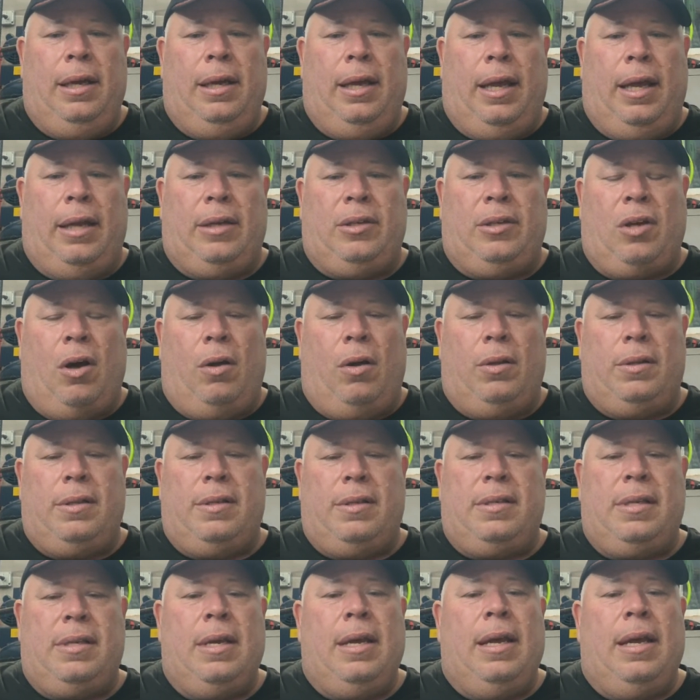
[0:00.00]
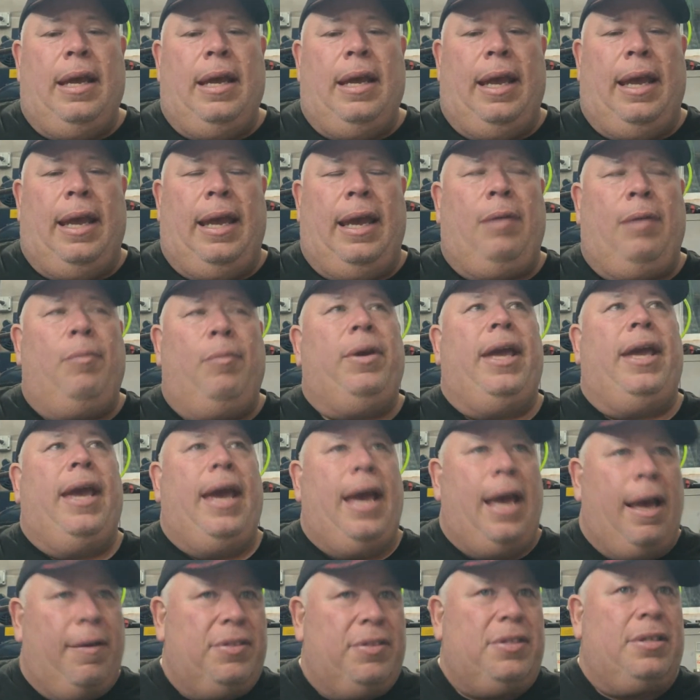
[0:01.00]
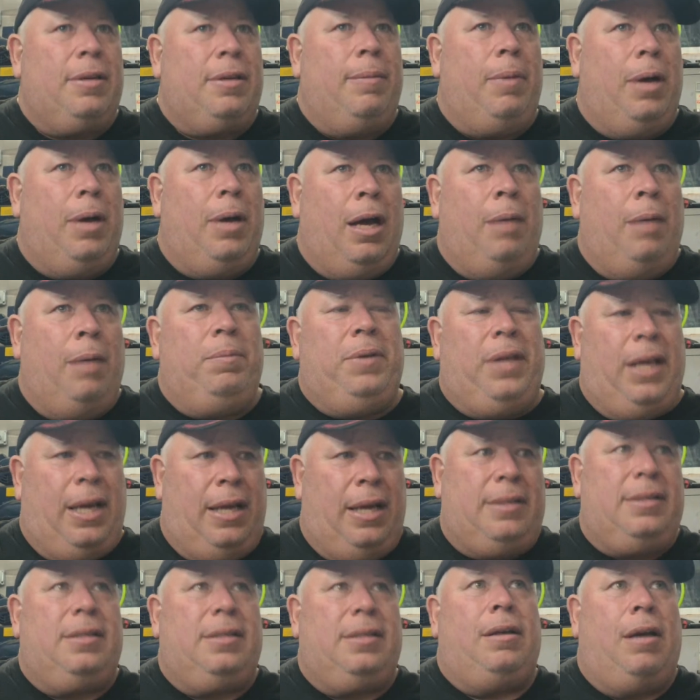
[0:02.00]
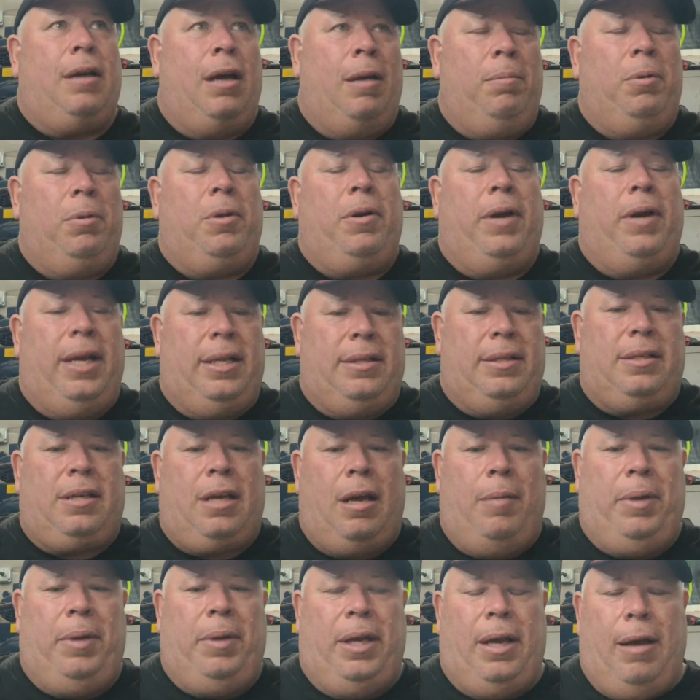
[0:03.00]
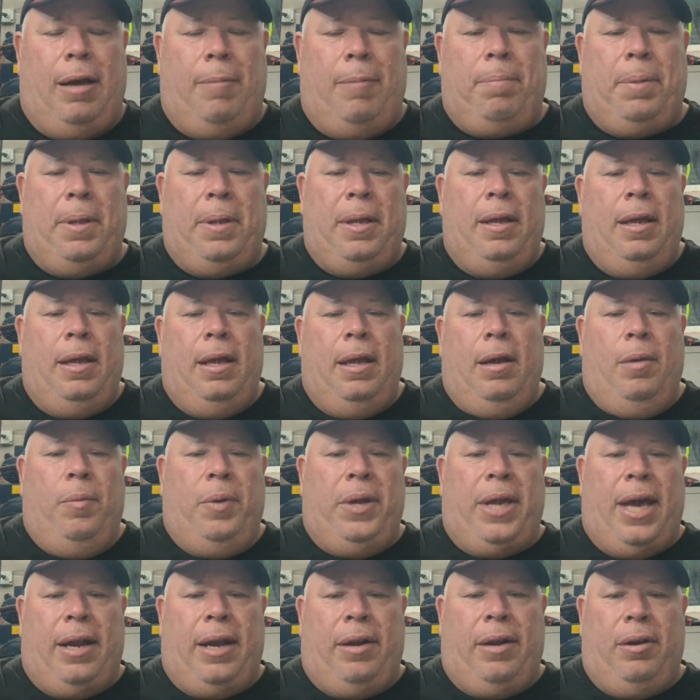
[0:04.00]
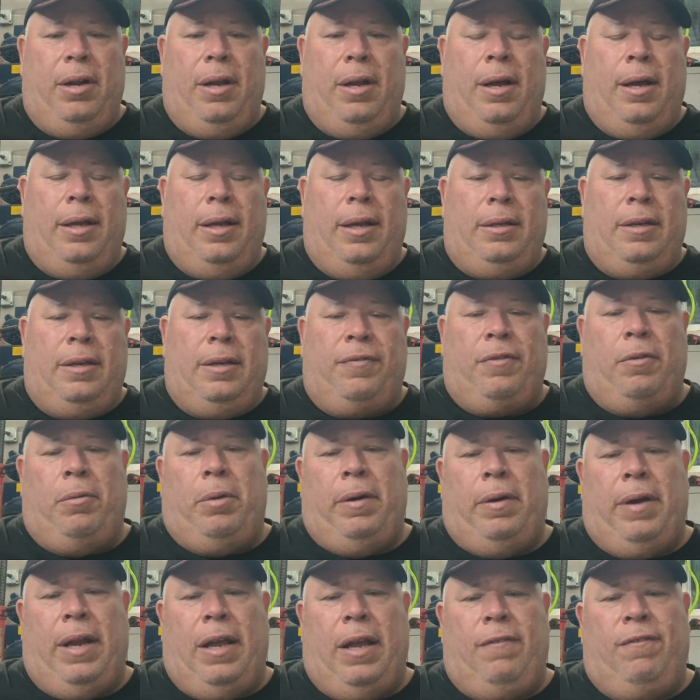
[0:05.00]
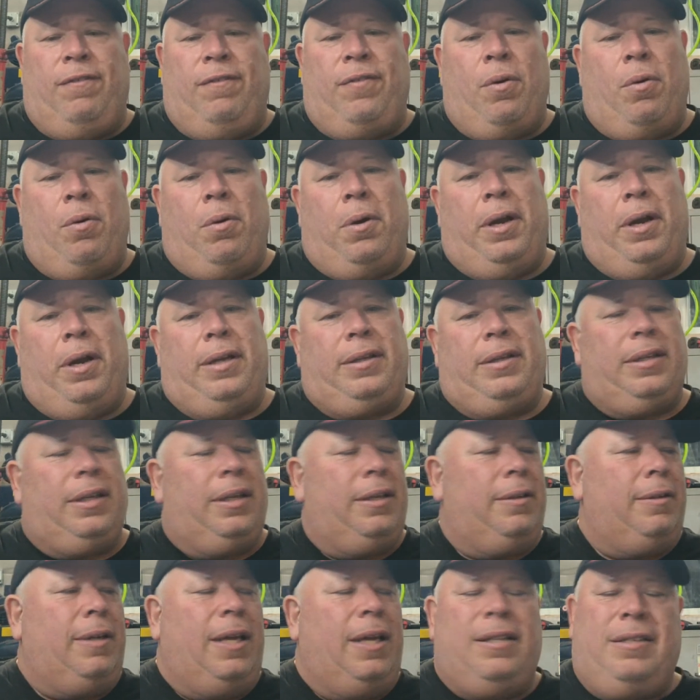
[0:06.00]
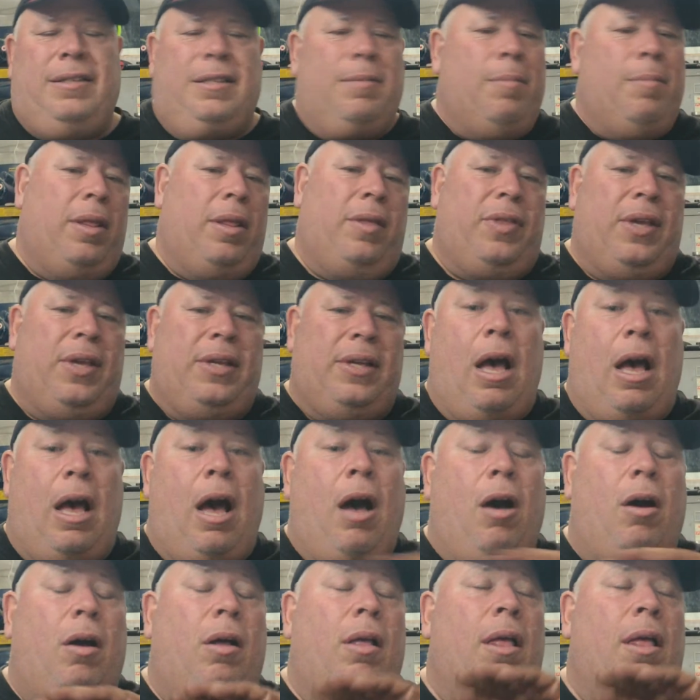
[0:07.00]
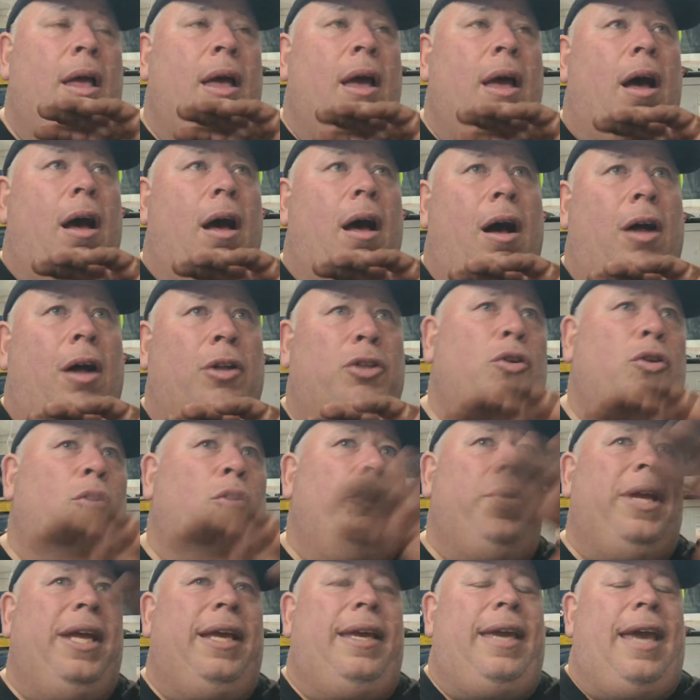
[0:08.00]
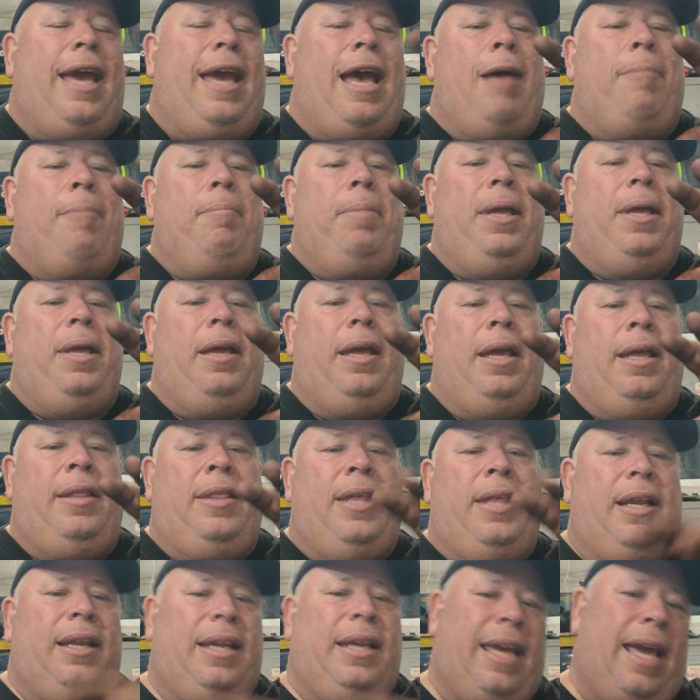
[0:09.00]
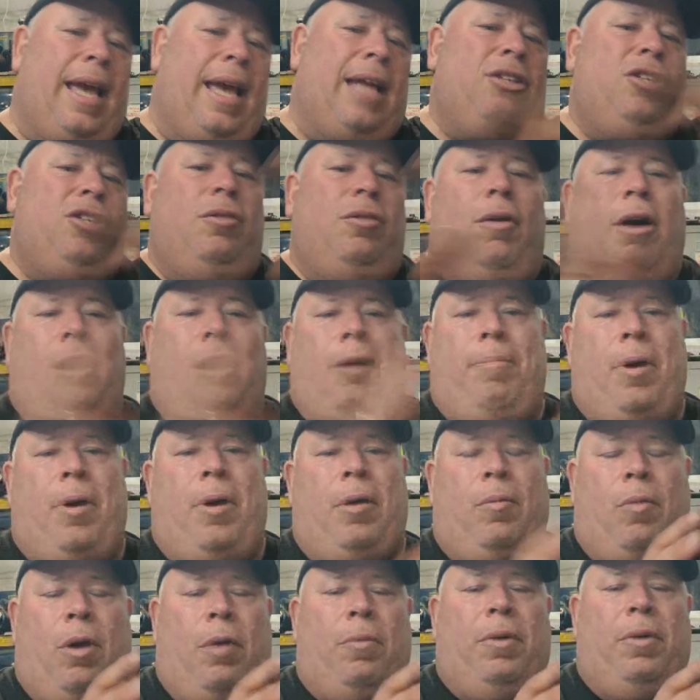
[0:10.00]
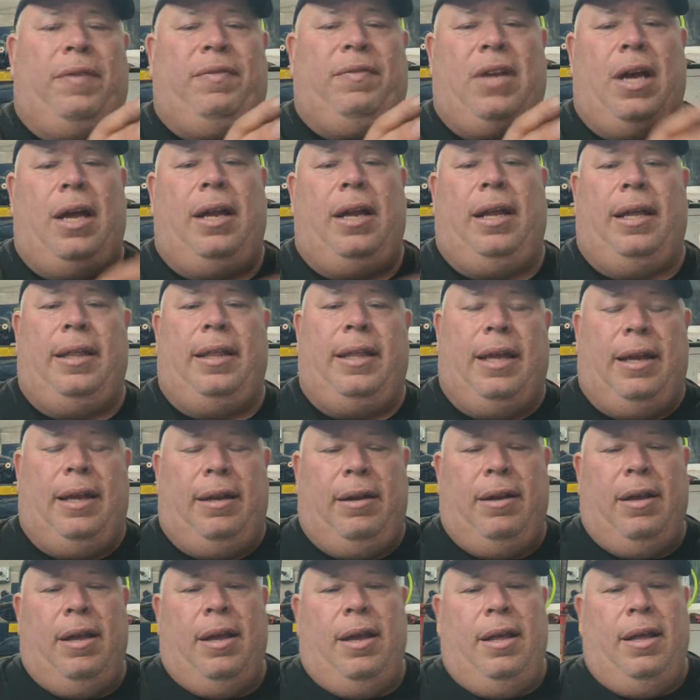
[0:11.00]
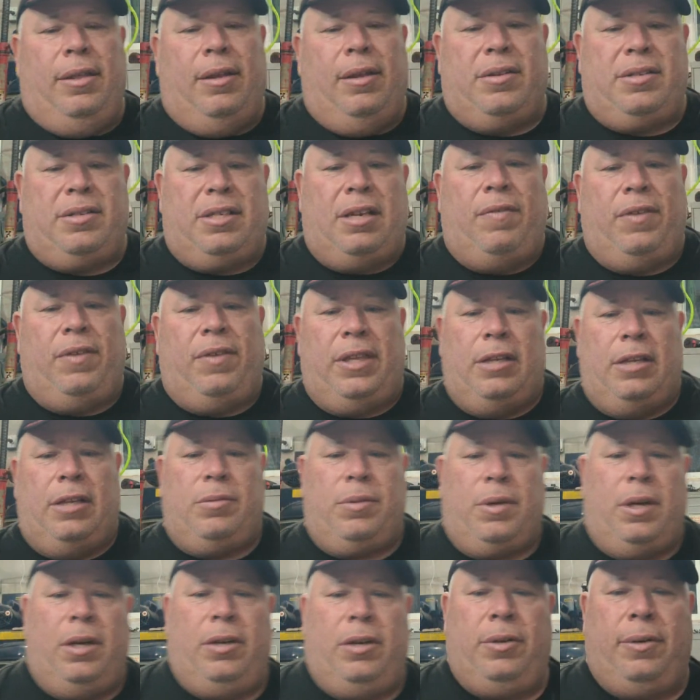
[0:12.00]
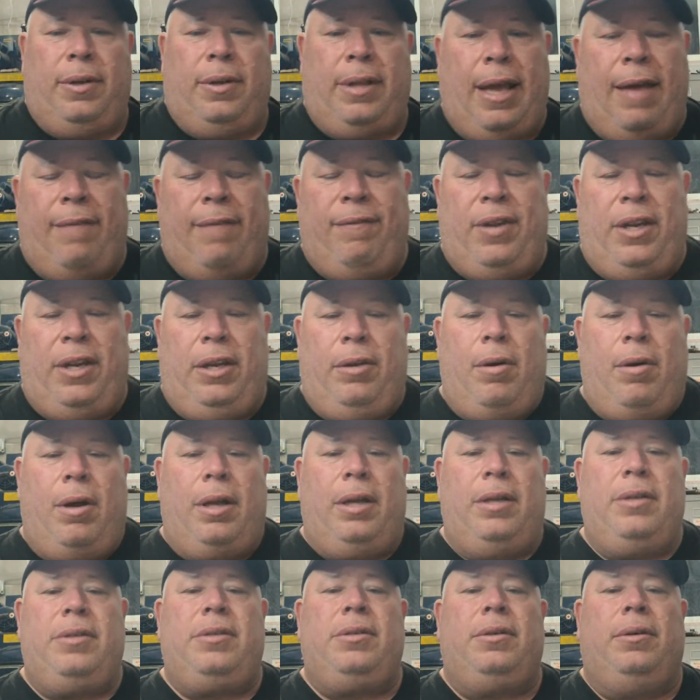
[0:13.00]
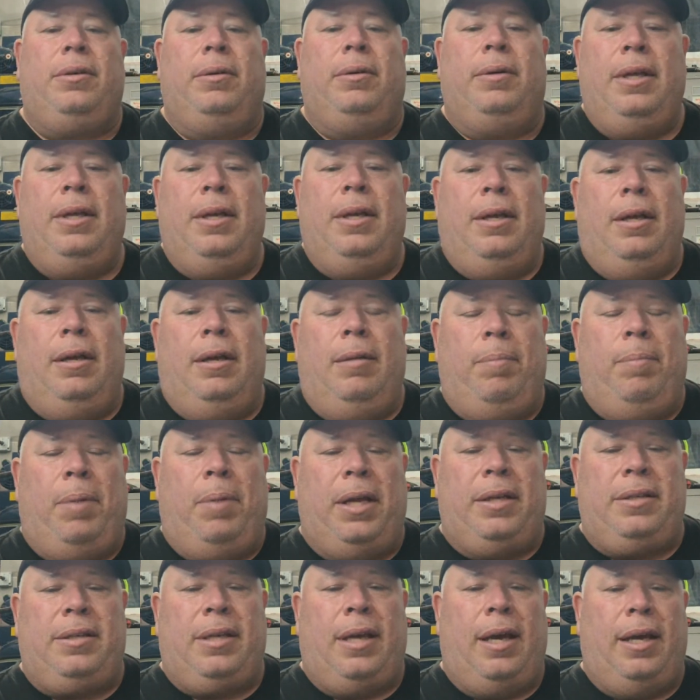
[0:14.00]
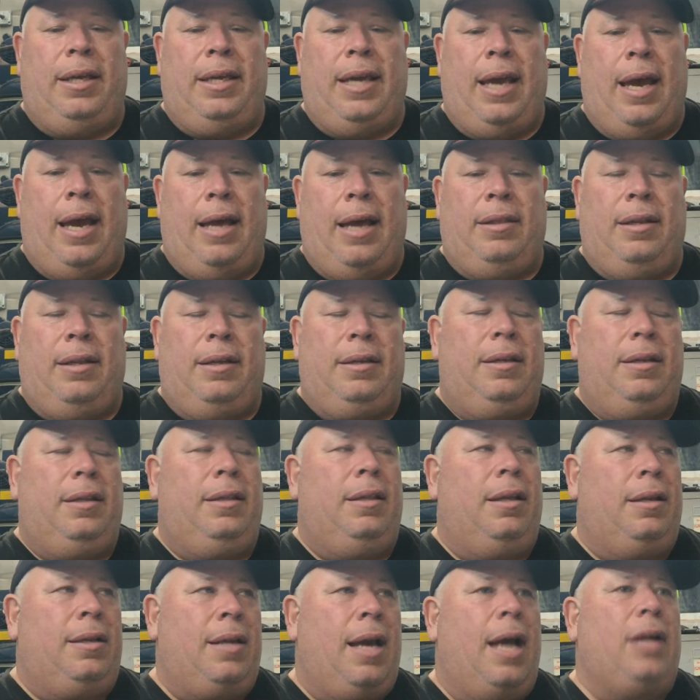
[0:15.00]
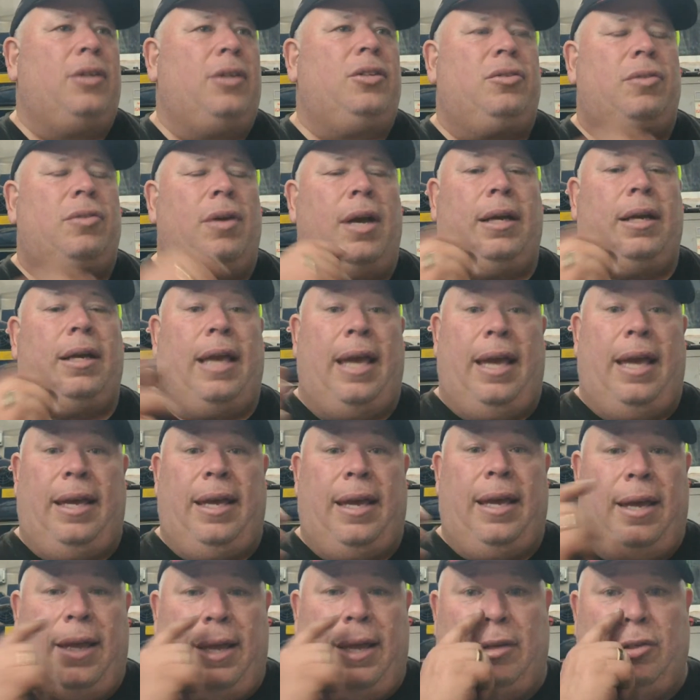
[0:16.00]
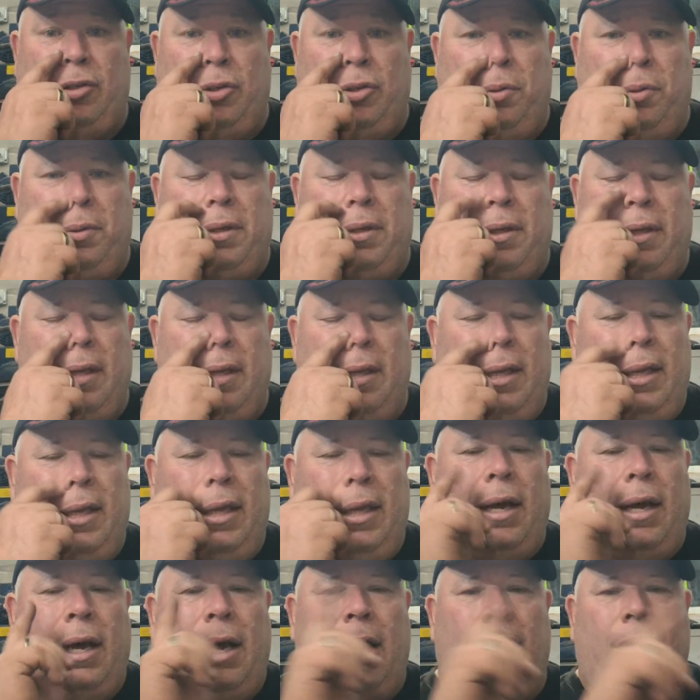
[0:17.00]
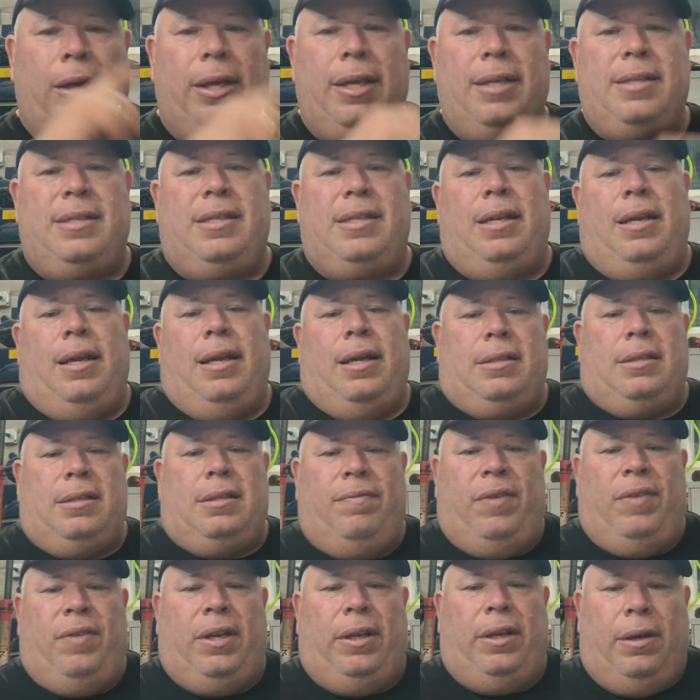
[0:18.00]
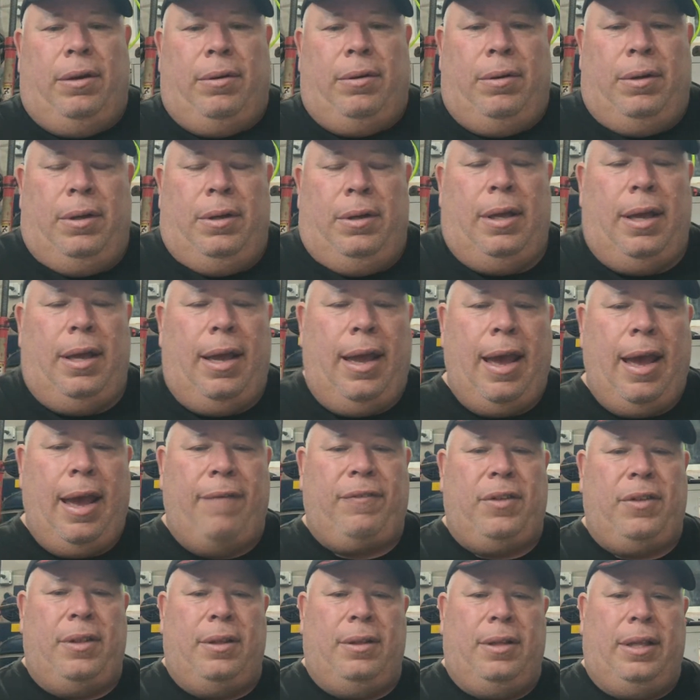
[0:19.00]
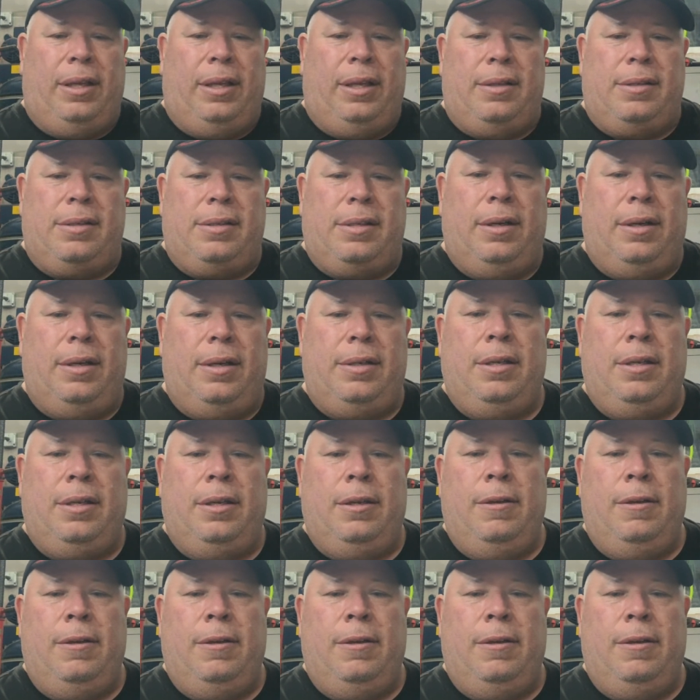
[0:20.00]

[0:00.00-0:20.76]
Dalton's, and we have some updates and upgrades coming up. We got a different rear end for it and some other things. I'll do a recap and then catch you up on what we've done, and then there's several things we're going to do in that video on it too. But yeah, the Dodge truck, aka Duke, is the next video after the Lincoln series.